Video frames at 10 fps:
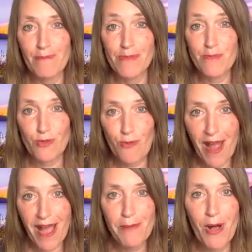
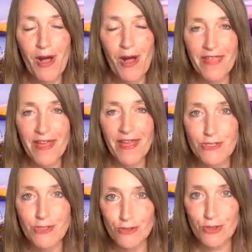subscribe, all that good
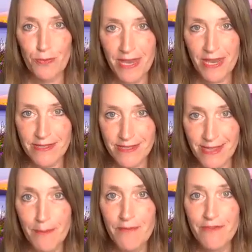social media
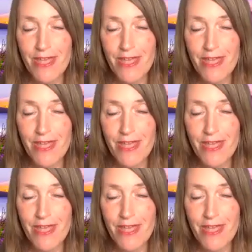stuff